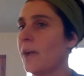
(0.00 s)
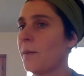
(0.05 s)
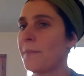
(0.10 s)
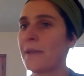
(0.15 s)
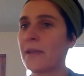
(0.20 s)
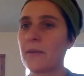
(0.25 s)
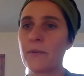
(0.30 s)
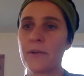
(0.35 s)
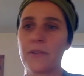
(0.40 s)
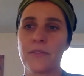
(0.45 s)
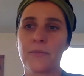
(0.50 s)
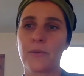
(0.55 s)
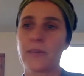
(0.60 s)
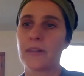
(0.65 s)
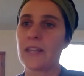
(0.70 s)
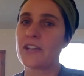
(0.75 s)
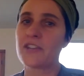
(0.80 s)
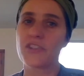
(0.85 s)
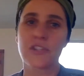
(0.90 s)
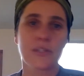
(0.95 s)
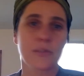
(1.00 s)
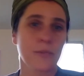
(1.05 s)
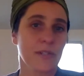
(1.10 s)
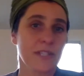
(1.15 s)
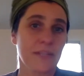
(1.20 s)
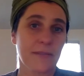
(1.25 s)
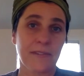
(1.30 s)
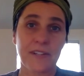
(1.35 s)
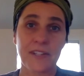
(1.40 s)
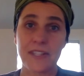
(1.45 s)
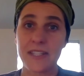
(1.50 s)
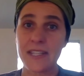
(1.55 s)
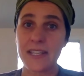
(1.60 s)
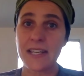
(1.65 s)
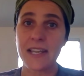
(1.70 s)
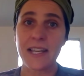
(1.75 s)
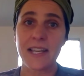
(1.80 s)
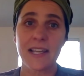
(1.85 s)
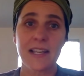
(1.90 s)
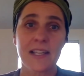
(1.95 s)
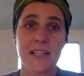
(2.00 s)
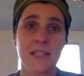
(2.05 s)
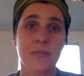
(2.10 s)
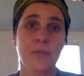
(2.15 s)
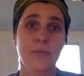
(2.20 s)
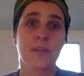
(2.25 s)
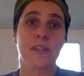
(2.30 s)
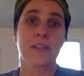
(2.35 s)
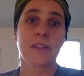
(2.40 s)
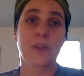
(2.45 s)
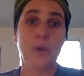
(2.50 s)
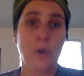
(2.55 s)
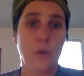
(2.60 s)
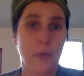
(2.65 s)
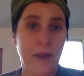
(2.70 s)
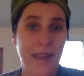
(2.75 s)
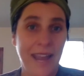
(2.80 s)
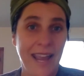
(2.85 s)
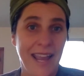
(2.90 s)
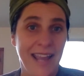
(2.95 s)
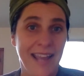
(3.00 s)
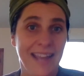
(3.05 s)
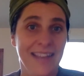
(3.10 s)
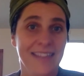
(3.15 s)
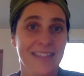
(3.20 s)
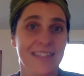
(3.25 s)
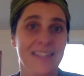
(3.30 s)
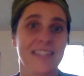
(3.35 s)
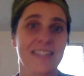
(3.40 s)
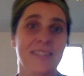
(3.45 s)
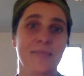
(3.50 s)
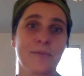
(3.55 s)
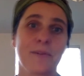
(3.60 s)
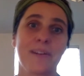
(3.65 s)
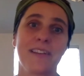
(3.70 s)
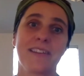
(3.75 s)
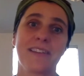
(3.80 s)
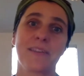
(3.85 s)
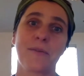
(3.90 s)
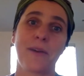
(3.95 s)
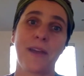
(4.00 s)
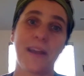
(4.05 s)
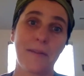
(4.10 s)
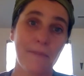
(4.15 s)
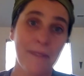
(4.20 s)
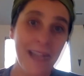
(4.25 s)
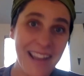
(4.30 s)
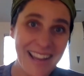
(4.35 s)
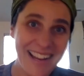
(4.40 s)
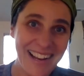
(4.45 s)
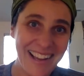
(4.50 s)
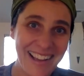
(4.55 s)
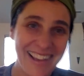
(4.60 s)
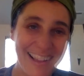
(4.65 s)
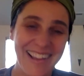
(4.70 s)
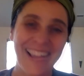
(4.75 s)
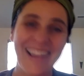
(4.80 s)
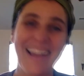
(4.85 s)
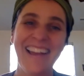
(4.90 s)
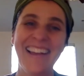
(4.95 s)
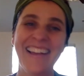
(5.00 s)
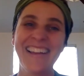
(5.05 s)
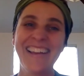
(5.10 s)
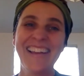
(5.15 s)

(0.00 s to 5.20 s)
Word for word: helping with relations with different cities, with grants, with grant writing.